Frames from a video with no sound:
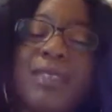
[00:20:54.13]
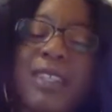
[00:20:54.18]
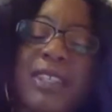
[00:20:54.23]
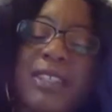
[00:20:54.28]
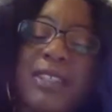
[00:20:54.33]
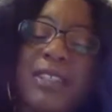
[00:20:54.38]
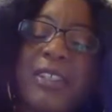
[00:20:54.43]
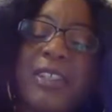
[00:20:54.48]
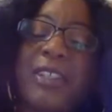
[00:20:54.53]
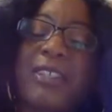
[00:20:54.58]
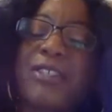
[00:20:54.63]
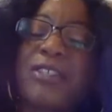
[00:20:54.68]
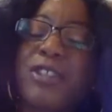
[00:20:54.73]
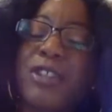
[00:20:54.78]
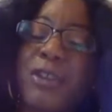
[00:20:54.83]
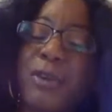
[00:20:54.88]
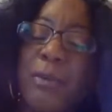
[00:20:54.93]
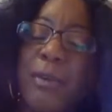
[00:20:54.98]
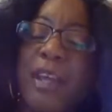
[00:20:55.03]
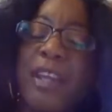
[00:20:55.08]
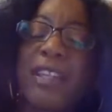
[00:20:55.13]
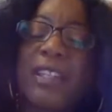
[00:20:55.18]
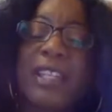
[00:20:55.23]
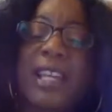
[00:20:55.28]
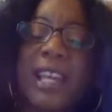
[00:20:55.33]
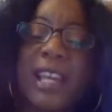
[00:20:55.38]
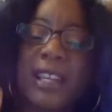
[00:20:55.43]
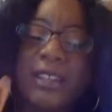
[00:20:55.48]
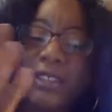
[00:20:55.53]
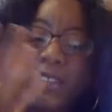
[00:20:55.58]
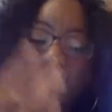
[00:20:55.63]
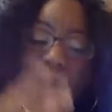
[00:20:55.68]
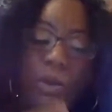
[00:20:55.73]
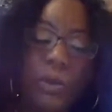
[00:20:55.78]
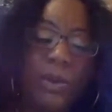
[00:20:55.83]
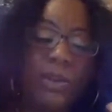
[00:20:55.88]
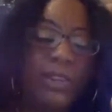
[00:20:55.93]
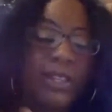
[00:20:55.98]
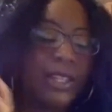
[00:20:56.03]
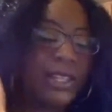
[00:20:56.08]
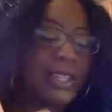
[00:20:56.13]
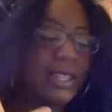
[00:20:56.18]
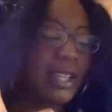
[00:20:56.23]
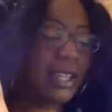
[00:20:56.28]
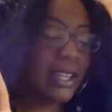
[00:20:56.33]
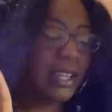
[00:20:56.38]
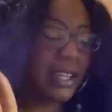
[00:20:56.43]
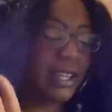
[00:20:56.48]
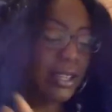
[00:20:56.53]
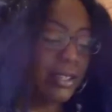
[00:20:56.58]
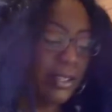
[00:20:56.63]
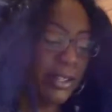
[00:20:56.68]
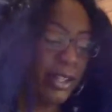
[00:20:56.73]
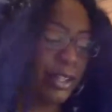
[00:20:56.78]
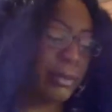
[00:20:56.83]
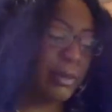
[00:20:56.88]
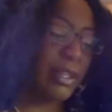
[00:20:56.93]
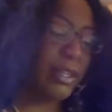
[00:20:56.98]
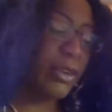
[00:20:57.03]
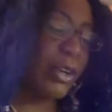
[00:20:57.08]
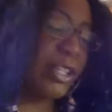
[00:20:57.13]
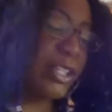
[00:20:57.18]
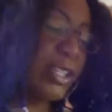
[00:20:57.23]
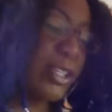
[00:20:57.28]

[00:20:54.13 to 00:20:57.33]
And you can, meditate, with it, sit in it. You're going to be great to